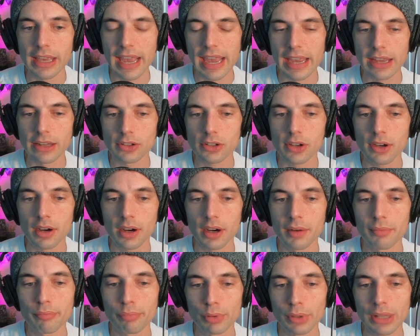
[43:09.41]
and
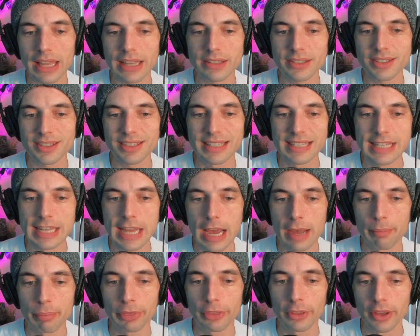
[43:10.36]
complex
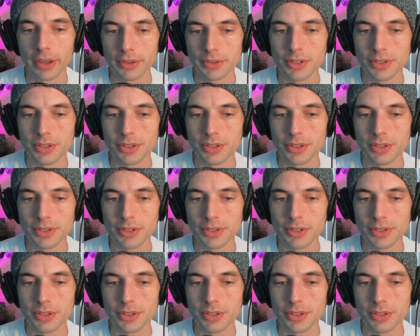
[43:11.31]
depth